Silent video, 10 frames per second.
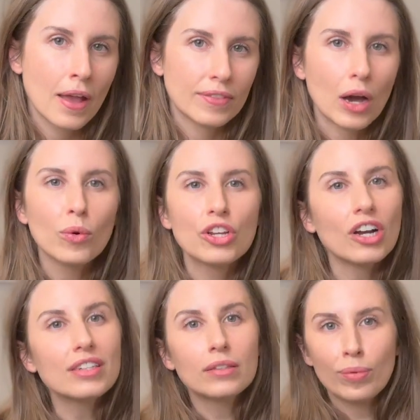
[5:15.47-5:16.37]
Now I want you
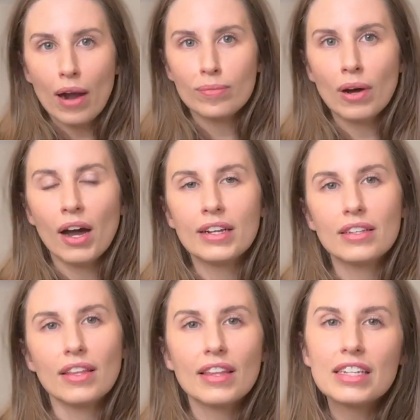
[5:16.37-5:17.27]
guys to bear in mind
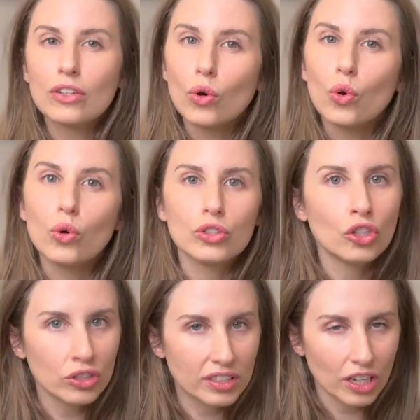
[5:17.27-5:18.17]
that these are all
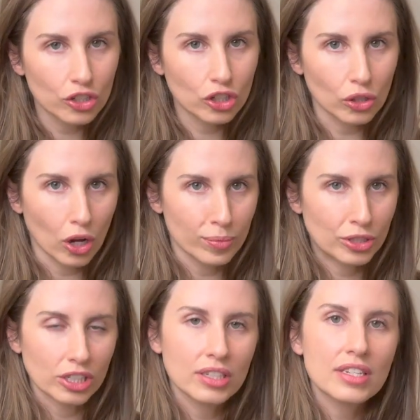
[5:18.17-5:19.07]
non-surgical
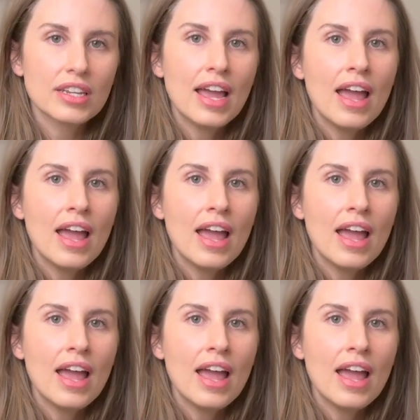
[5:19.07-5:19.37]
options.